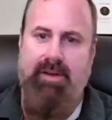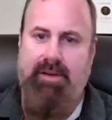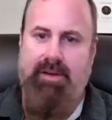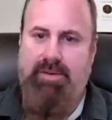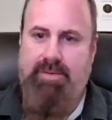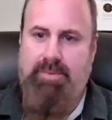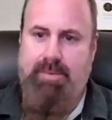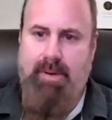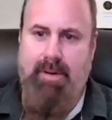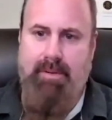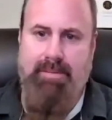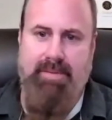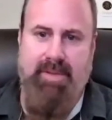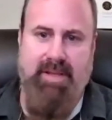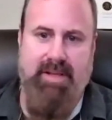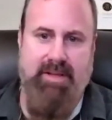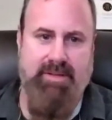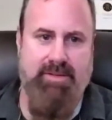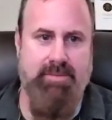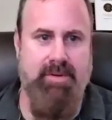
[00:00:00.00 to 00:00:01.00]
12
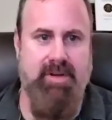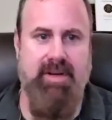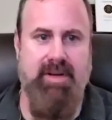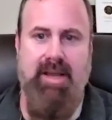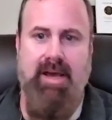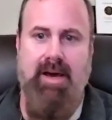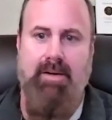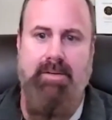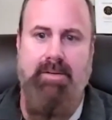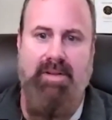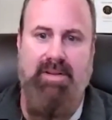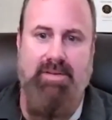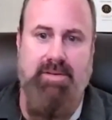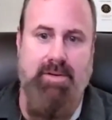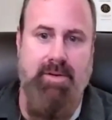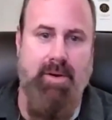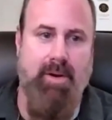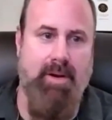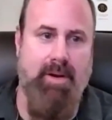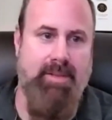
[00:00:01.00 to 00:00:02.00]
things written out, or these
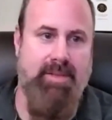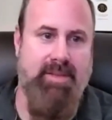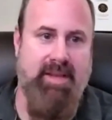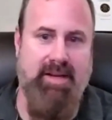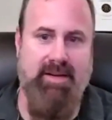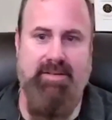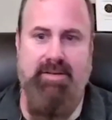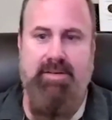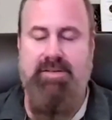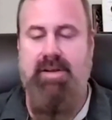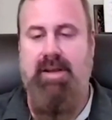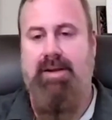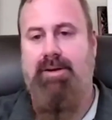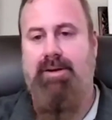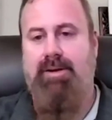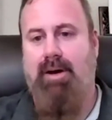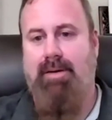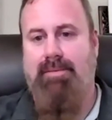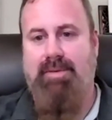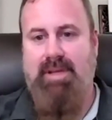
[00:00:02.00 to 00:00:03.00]
9 things to check
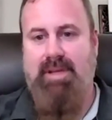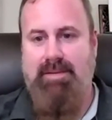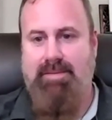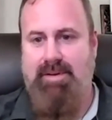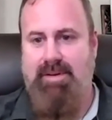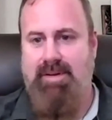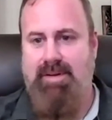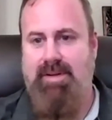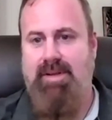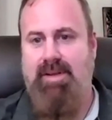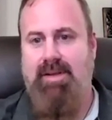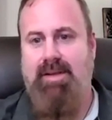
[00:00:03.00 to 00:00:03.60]
off. Even